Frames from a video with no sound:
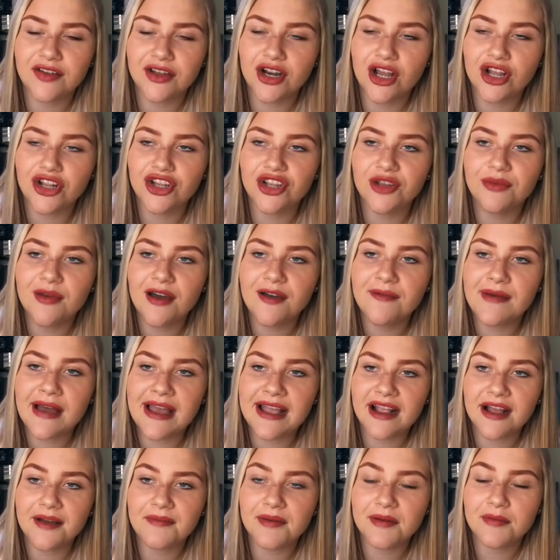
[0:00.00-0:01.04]
and I do my
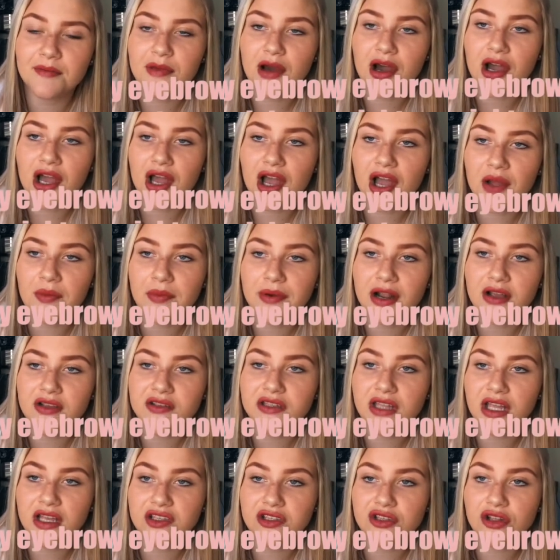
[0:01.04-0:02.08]
makeup and my eyebrows
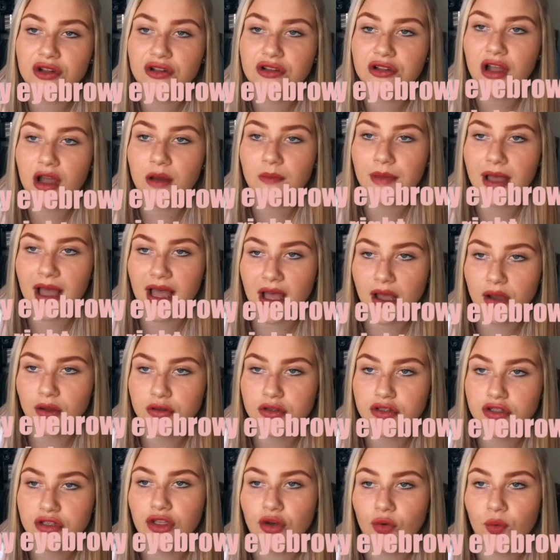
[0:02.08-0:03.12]
does not come
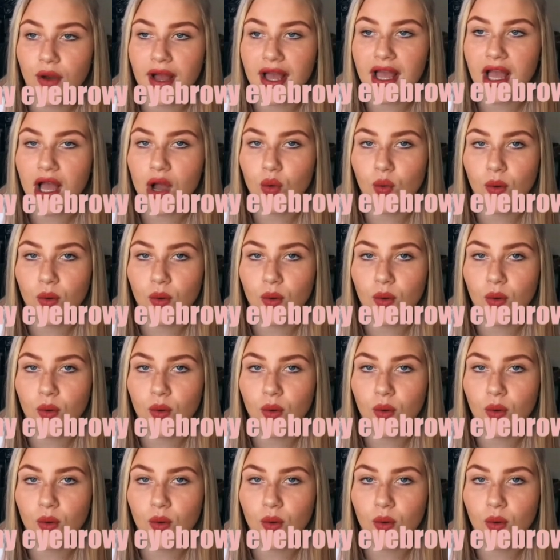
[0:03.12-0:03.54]
out the way I